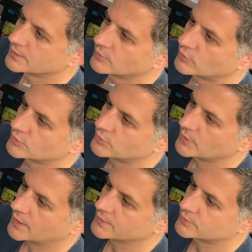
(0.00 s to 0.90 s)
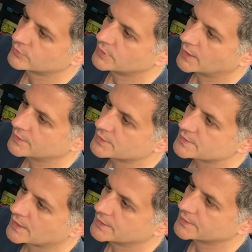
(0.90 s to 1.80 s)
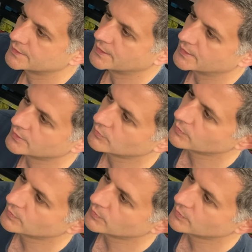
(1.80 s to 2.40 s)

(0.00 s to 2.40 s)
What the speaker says: or to the other side, and then you